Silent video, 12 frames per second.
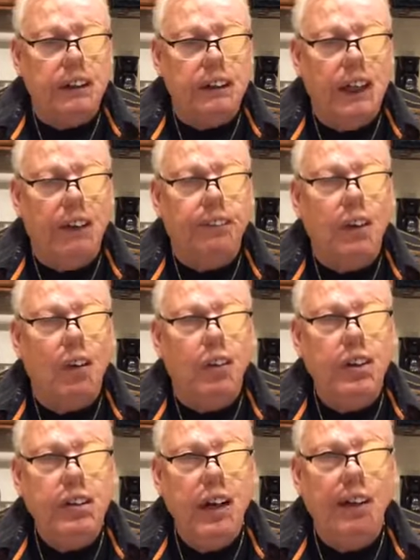Now,
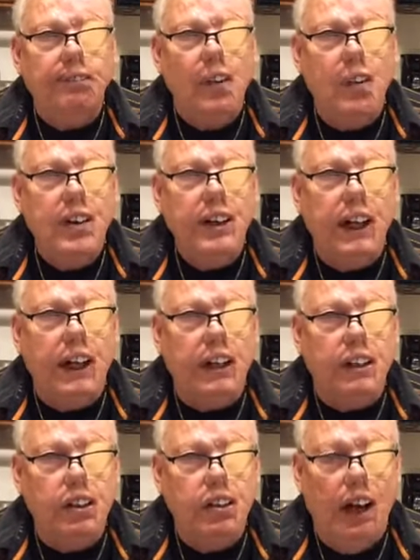when you got born
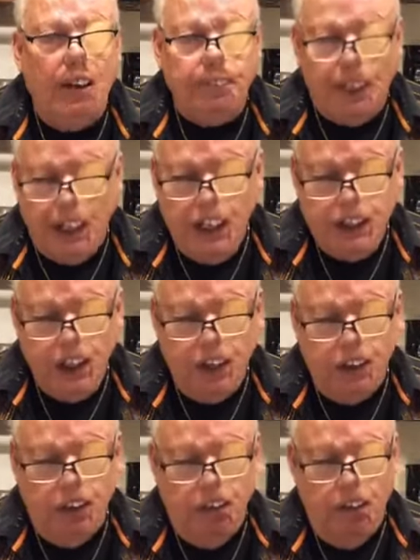again, you got placed in
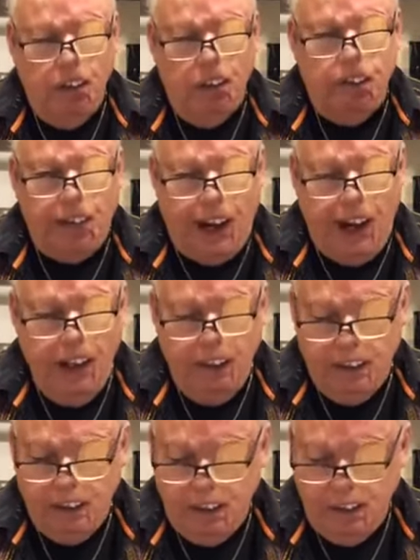you
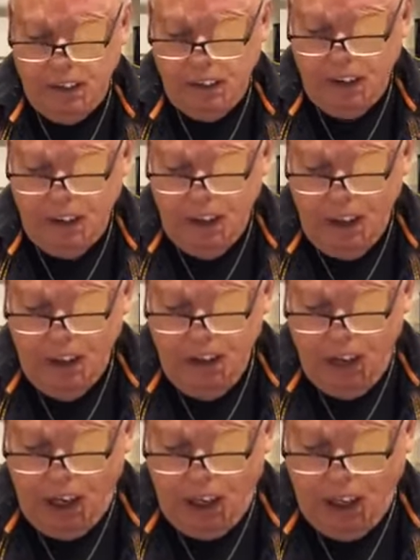faith, you got